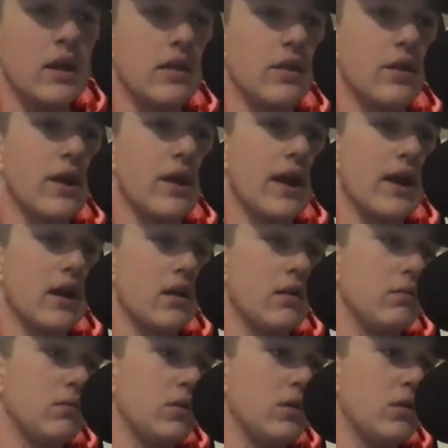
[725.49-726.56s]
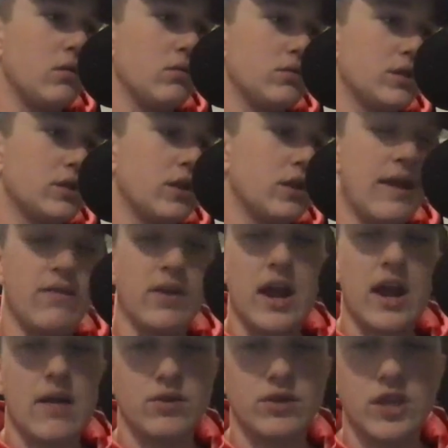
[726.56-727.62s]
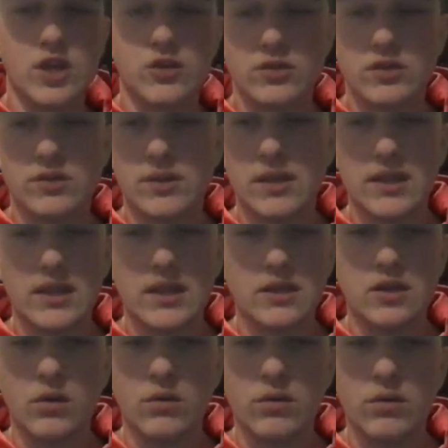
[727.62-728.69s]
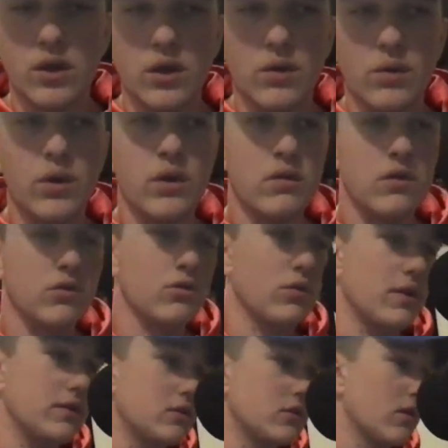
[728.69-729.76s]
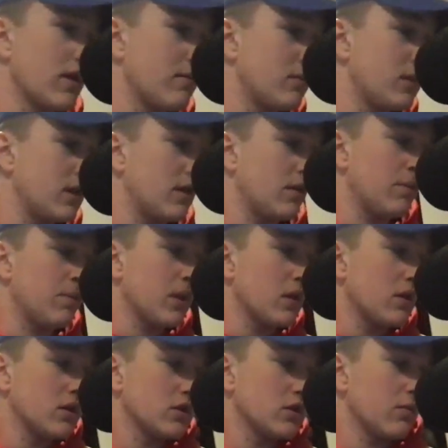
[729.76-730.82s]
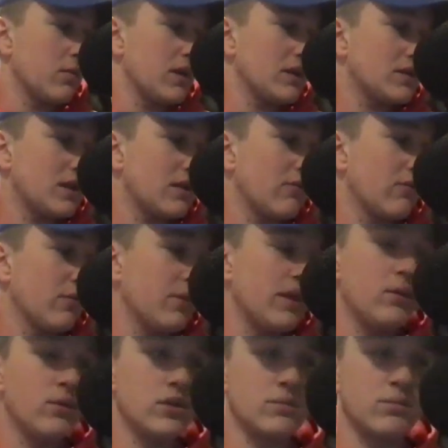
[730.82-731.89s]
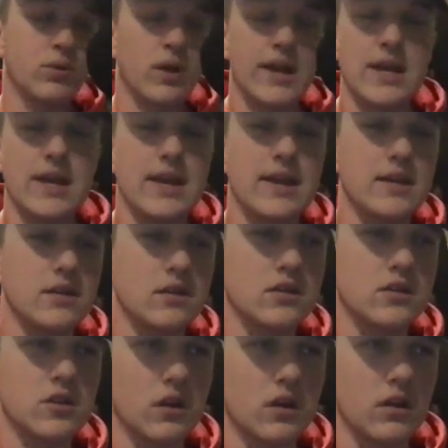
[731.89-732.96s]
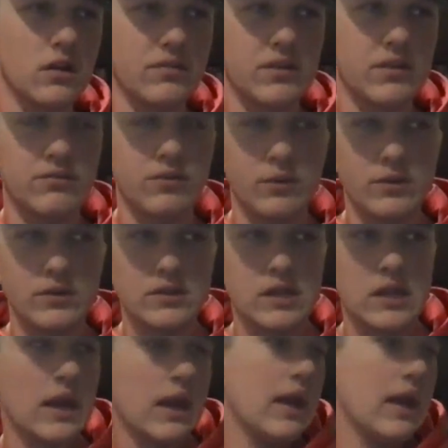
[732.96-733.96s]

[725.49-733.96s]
They're not going to, sit there and have a conversation with somebody that they don't know through Instagram DM. So the biggest thing for me was breaking into the circle of influence.